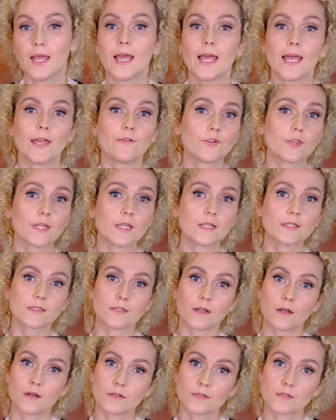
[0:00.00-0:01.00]
everything
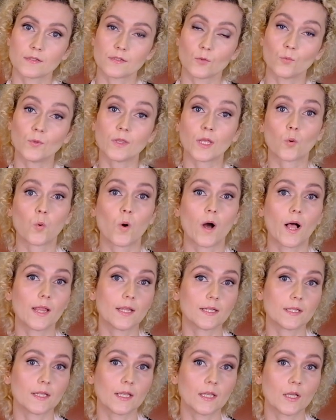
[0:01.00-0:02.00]
starts with the
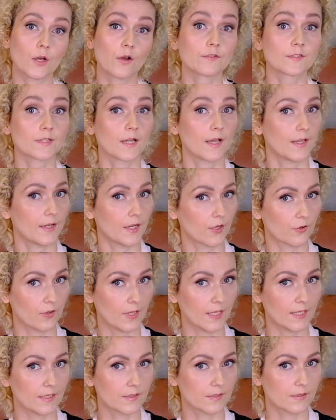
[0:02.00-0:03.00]
quality of
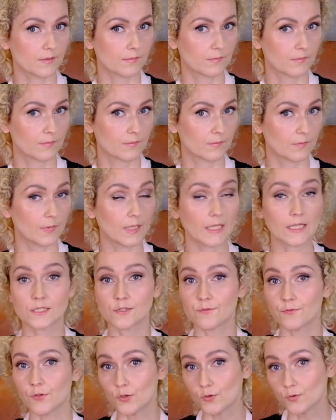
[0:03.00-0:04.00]
cyanoacrylate.
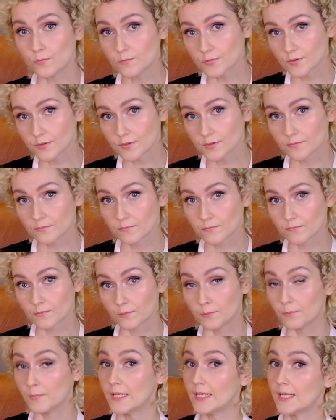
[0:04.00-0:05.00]
Its fumes,
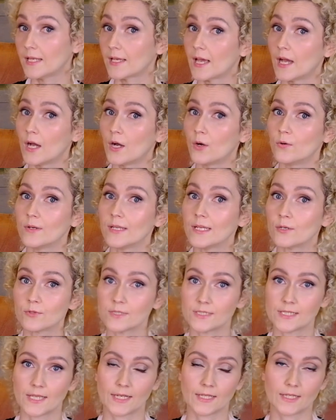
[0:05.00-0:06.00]
meaning how
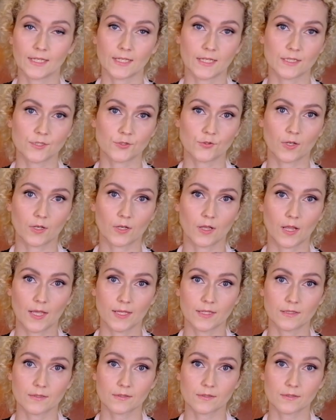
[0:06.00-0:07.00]
irritating it is to your
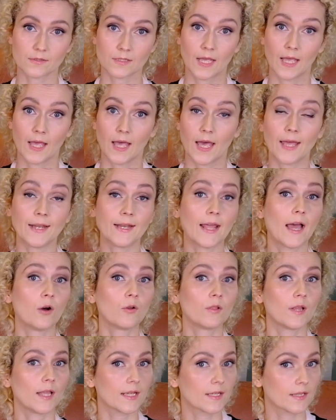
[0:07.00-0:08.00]
clients and how
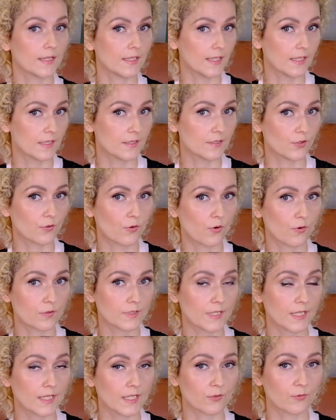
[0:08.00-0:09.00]
likely it is to
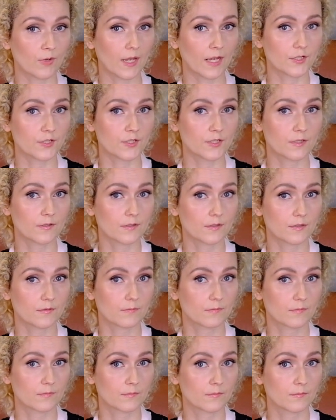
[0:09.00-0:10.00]
cause any reactions.
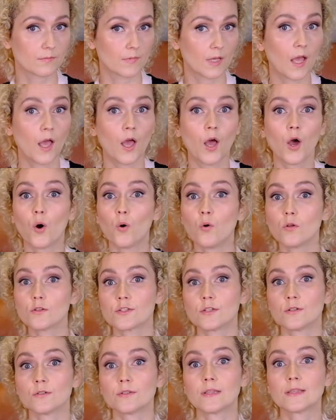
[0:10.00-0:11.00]

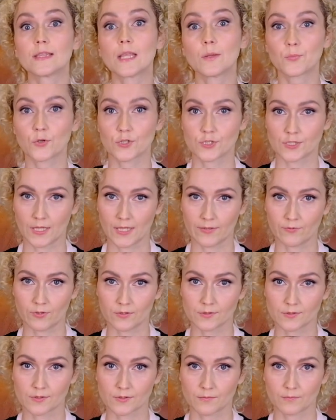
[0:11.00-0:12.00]
Also temperature
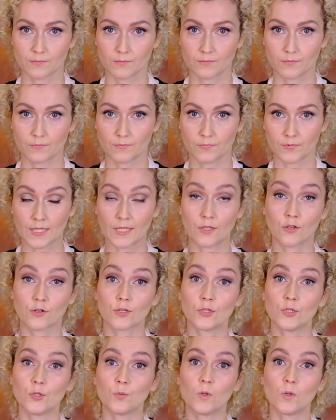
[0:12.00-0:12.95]
levels that your glue